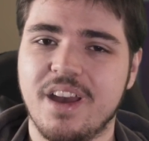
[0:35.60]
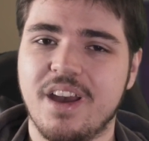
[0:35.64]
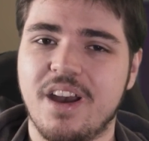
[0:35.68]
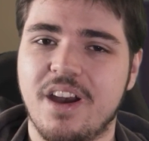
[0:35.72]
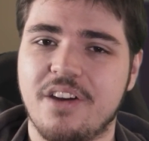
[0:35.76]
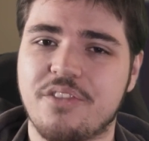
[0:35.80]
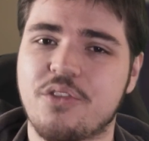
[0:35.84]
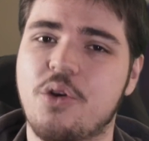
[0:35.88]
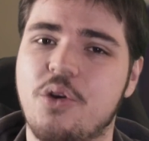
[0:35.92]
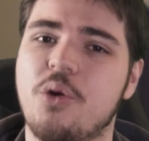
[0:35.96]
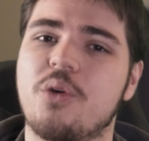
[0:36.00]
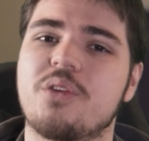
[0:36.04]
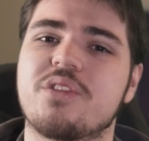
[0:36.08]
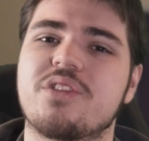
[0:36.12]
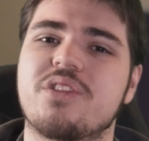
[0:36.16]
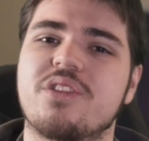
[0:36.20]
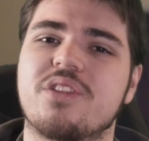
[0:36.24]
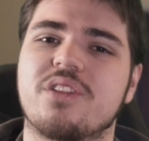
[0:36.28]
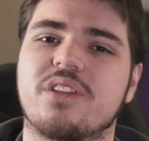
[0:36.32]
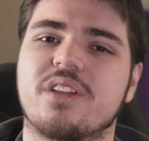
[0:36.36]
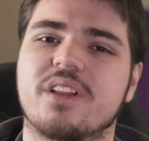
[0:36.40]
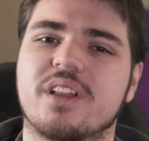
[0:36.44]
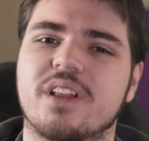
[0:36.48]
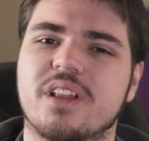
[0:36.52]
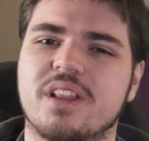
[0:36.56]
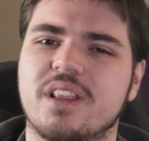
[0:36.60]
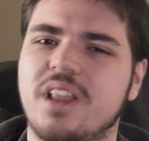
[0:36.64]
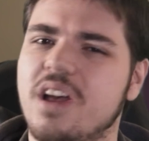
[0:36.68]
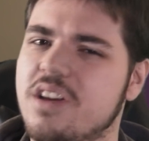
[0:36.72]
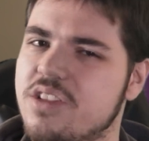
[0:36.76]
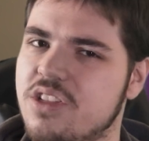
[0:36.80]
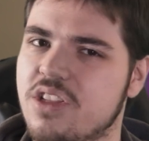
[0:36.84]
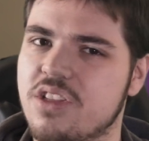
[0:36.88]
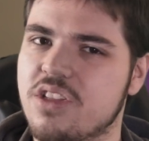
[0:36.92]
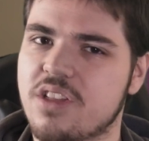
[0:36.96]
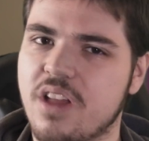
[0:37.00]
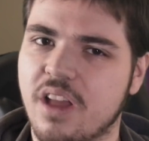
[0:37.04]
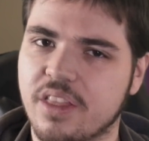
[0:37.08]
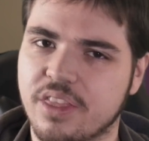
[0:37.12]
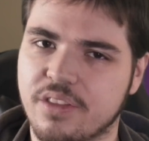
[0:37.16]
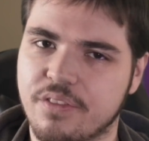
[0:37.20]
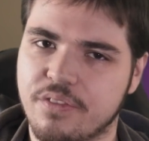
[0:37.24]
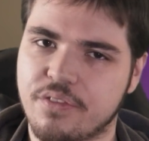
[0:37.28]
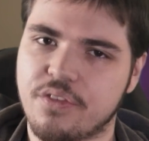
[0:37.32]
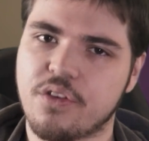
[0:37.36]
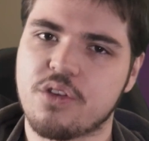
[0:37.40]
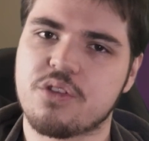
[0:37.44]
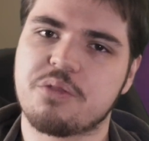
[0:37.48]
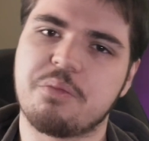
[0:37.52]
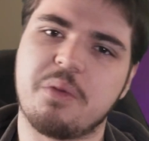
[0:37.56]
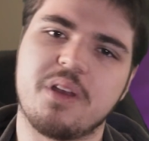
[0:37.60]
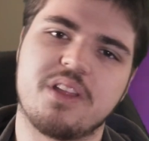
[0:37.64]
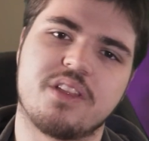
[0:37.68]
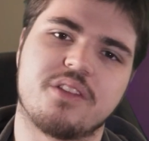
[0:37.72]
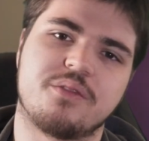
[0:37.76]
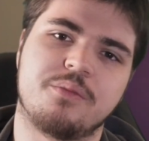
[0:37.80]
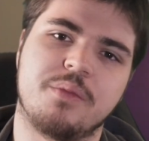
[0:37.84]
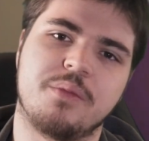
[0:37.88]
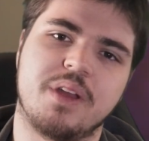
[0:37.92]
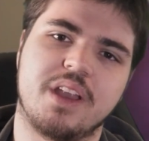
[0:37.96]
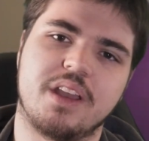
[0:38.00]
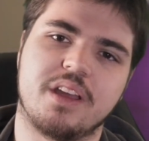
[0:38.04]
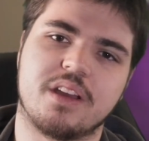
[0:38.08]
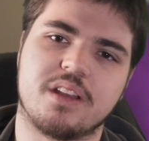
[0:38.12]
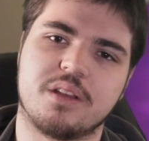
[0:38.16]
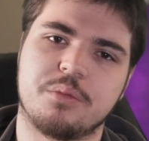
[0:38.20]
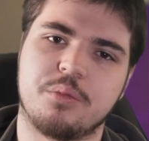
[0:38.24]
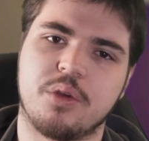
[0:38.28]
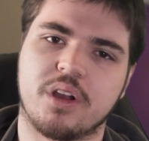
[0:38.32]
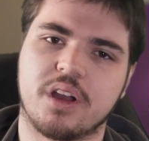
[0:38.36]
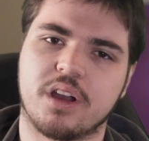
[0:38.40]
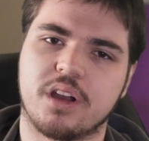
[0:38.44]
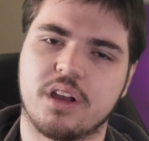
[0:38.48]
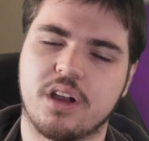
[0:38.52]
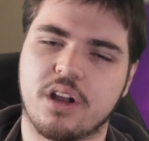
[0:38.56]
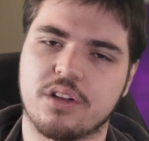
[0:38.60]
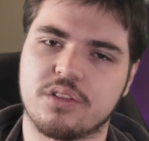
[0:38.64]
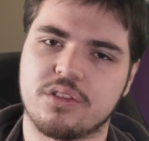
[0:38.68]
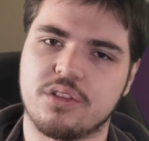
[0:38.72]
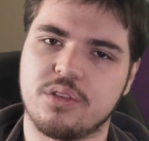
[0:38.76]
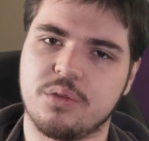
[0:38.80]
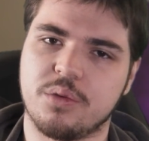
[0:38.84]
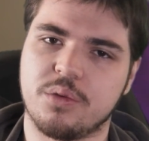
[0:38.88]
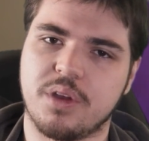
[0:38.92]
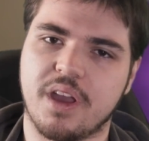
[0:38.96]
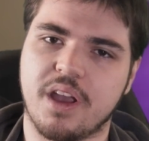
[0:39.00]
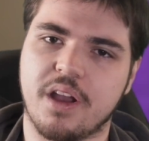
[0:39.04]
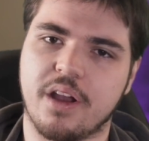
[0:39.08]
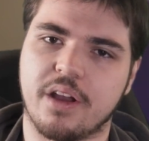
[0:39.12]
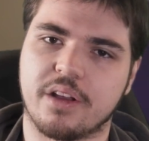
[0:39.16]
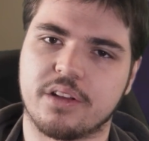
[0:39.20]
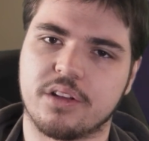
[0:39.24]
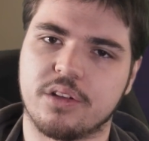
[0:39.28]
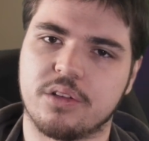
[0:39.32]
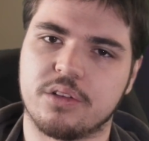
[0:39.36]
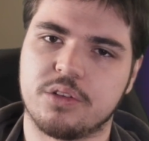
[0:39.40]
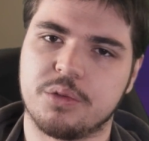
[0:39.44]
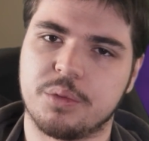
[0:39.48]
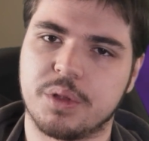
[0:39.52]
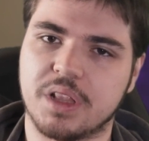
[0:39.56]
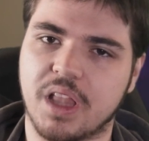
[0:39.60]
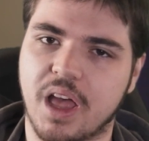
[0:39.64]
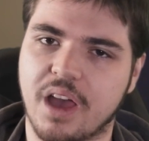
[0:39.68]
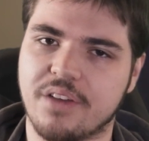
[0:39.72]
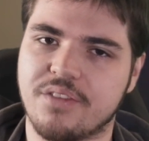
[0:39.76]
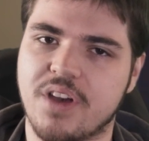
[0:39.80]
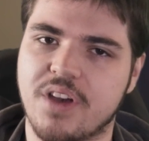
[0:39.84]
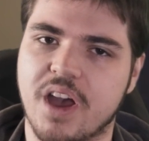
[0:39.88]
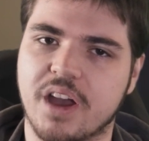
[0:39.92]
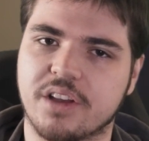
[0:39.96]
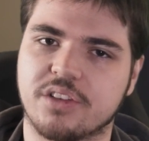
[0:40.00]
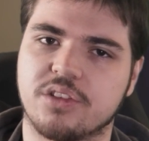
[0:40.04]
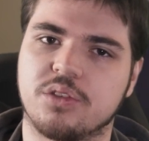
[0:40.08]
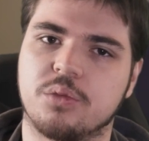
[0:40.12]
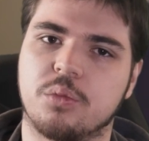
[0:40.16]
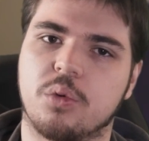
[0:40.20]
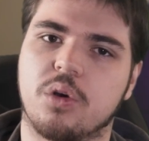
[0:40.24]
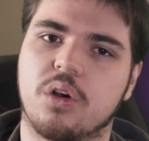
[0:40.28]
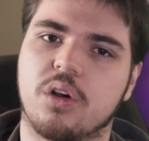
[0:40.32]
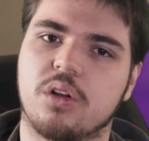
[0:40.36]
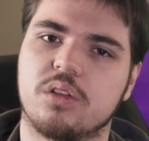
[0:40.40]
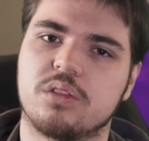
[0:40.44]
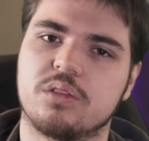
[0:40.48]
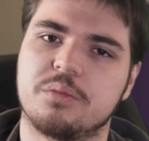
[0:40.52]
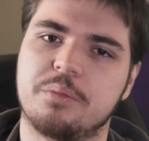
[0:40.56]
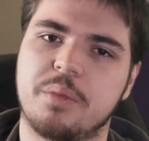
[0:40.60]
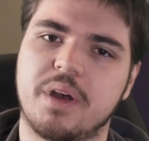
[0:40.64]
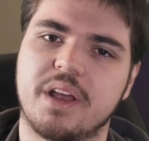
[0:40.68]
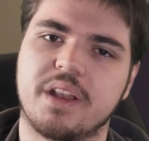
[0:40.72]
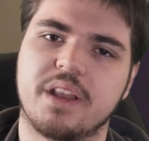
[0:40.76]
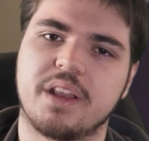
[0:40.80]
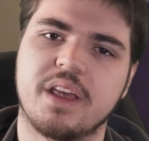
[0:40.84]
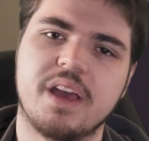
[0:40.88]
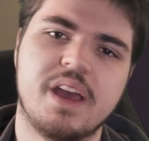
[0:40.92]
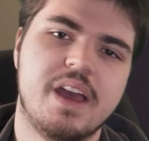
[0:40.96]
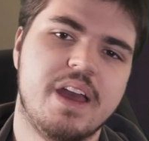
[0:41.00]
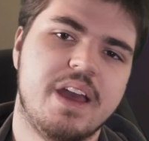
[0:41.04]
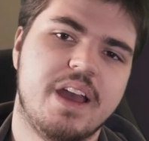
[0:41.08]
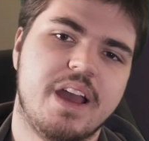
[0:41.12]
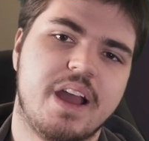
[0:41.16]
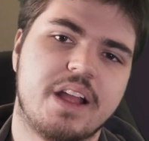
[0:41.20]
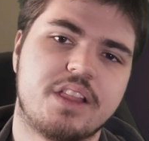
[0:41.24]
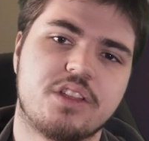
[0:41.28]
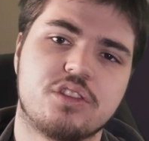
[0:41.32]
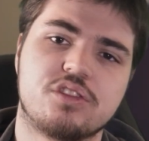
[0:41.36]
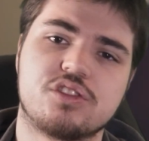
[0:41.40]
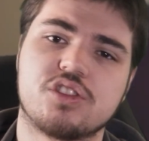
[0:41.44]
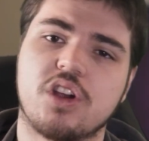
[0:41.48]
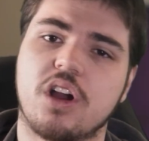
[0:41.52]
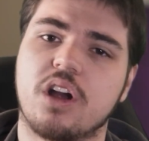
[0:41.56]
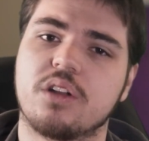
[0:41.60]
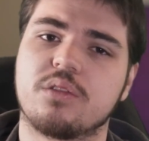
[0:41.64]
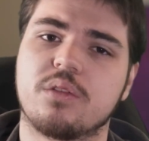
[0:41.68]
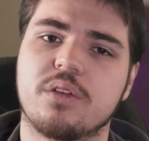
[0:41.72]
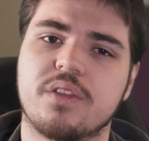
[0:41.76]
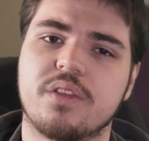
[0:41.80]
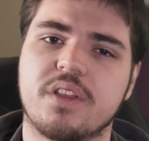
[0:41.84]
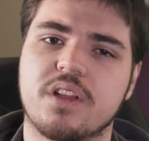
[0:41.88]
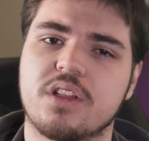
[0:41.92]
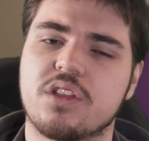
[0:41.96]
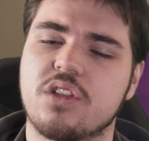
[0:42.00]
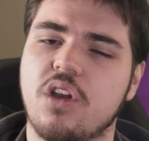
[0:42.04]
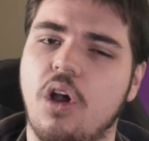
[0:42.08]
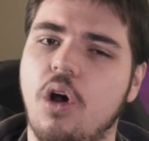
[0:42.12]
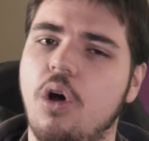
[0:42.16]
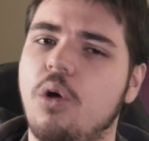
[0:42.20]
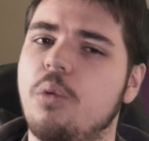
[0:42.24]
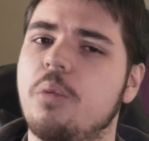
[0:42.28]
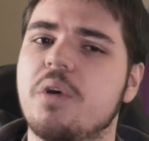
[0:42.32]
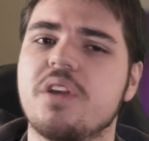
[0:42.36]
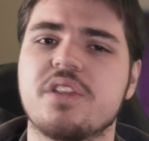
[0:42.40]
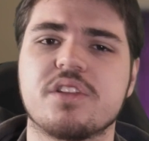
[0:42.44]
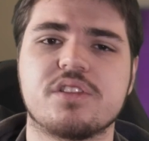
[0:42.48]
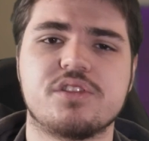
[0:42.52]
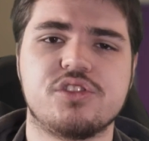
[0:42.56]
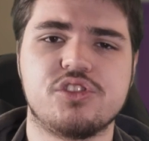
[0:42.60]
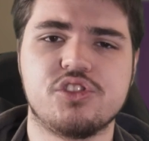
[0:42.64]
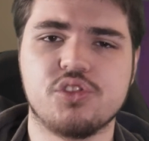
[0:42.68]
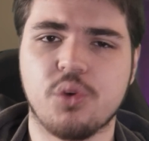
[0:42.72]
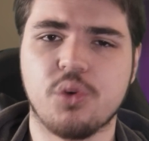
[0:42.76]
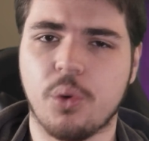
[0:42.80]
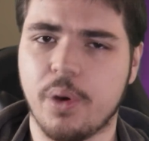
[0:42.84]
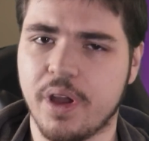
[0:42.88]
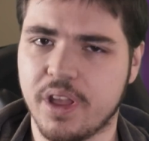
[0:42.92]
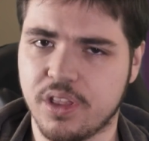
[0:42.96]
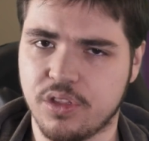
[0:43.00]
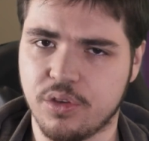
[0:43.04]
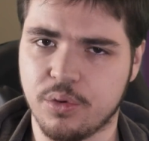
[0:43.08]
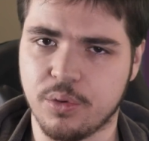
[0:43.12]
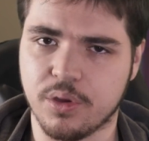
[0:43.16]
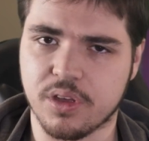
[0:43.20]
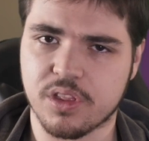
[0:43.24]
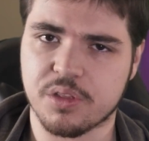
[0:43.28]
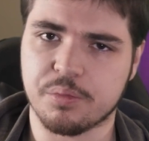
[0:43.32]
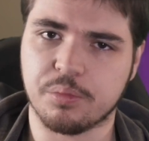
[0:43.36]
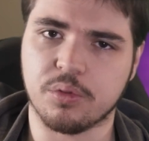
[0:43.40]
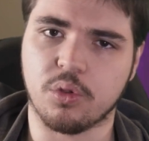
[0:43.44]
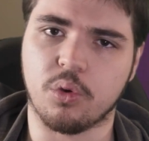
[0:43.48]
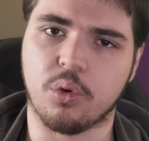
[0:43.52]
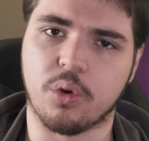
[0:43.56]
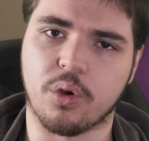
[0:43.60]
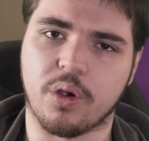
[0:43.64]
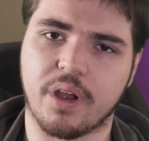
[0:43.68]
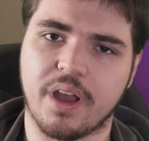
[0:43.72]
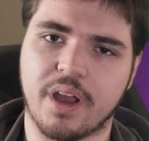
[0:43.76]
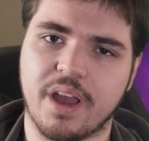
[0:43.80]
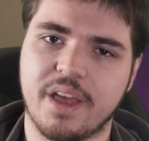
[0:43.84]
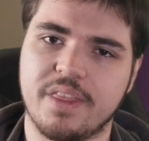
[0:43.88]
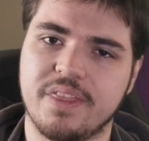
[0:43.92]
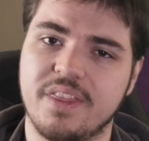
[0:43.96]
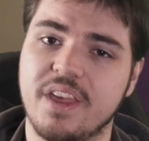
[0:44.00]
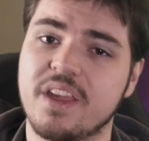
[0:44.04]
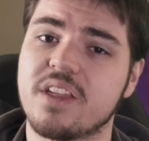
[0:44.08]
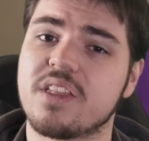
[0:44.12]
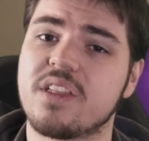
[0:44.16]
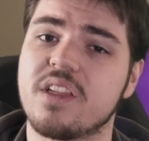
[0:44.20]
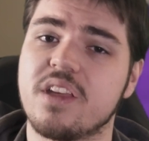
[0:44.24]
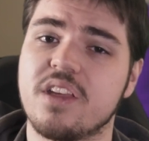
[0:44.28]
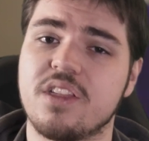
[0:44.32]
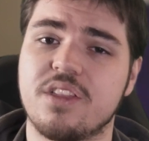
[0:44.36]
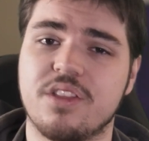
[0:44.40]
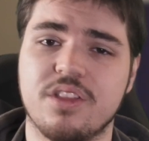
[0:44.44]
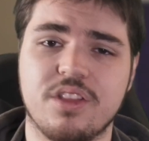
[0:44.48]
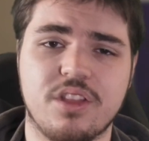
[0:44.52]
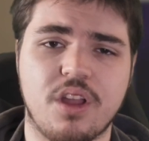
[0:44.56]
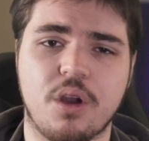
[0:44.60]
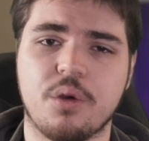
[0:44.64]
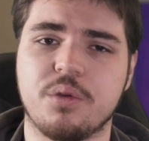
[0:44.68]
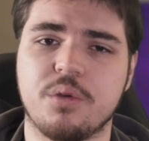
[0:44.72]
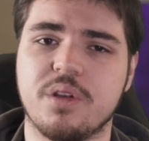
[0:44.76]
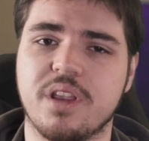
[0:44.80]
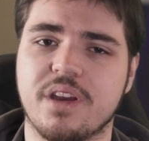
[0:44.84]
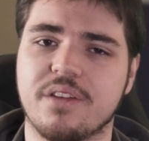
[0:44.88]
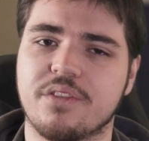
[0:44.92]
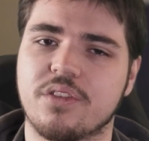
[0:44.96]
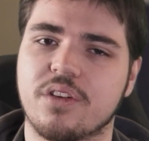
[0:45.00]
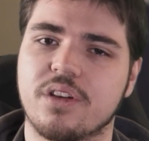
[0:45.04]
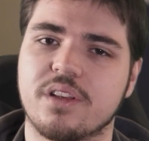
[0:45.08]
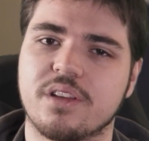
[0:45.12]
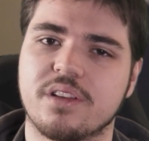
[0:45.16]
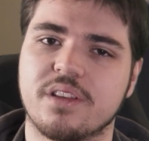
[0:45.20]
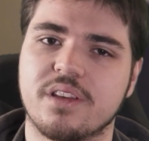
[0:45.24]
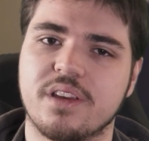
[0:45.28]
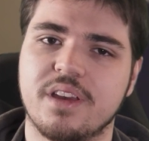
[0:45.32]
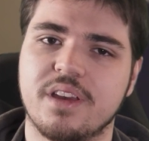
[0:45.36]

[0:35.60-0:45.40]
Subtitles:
Of course, Lux is not the first piece of media to bring a cartoon character into a live-action world, but it's a genre that's always a joy to explore, and this is no different.